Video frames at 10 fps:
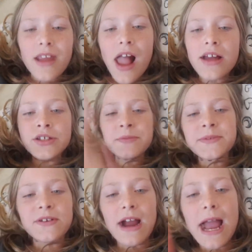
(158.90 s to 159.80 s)
Okay,
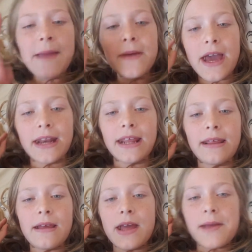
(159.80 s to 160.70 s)
Subscribe um,
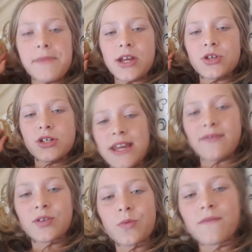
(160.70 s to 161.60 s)
and make sure you give
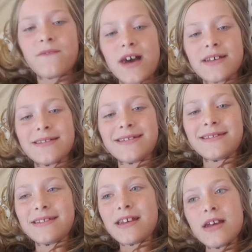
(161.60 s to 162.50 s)
us 1,000
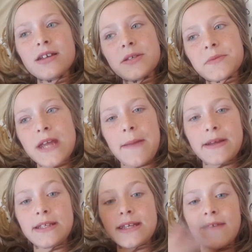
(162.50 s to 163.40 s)

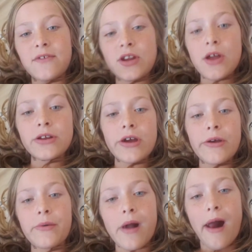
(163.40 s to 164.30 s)
subscribers. If you don't
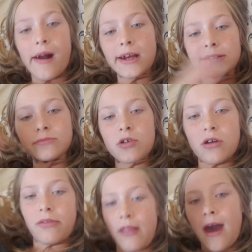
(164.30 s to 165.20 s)
know, I'm
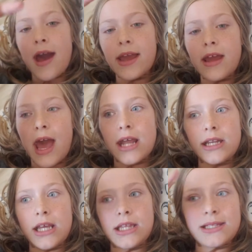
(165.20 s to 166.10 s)
on like and
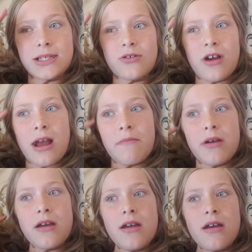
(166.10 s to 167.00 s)
Instagram.
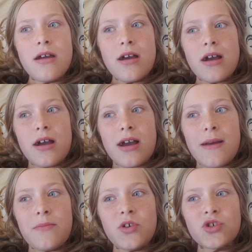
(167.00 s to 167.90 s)

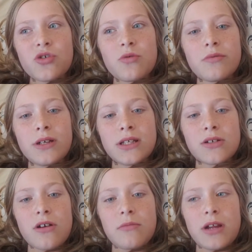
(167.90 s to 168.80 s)
I'm not sure what my
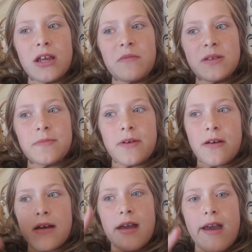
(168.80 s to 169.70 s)
Instagram name is, but
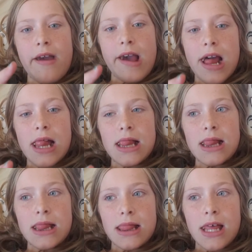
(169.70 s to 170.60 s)

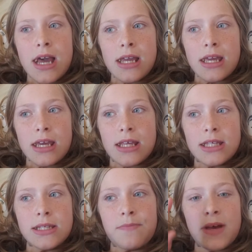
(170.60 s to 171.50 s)
like
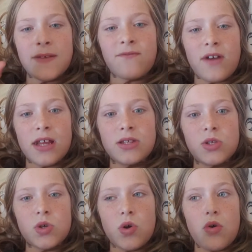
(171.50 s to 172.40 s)
is best
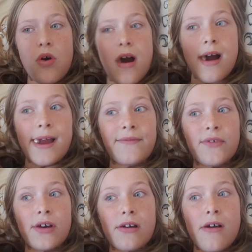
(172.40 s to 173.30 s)
friends or
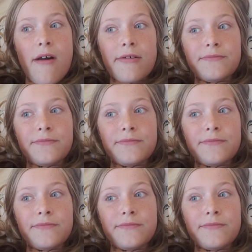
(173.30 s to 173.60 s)
either.